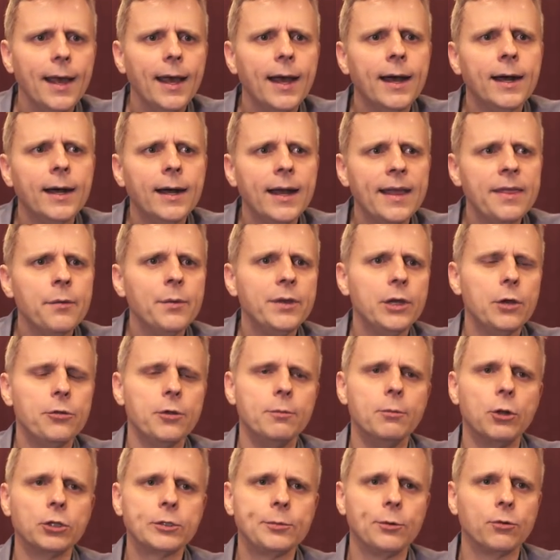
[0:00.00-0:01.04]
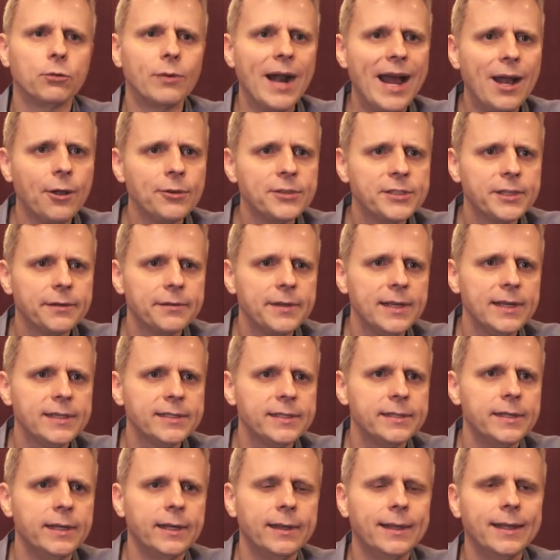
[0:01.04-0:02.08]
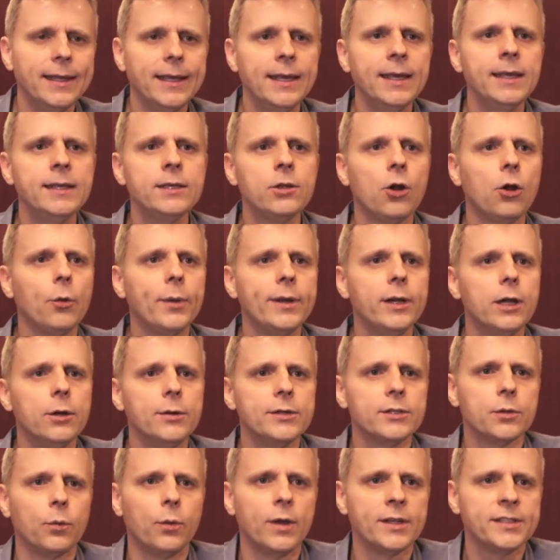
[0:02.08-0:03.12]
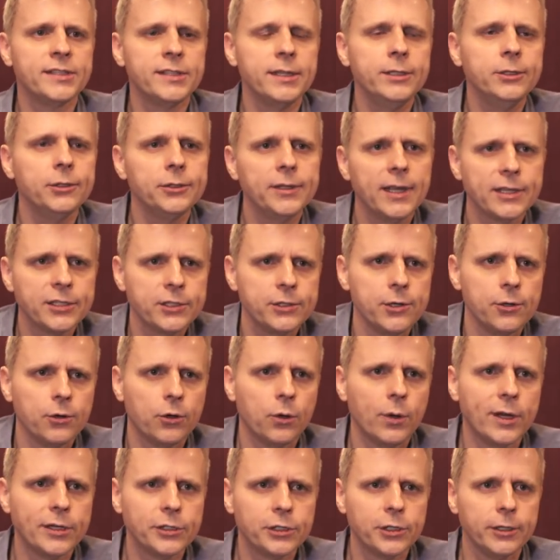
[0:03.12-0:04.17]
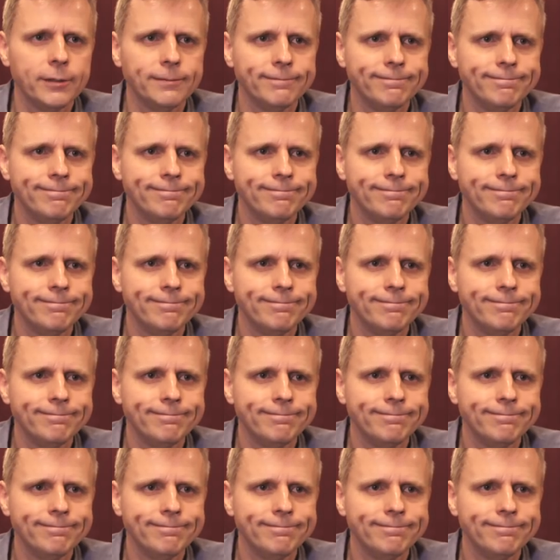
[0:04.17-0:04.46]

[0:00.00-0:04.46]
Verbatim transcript: And then we go through multiple rounds of this, and then at the end, all we know is a single yes-no question.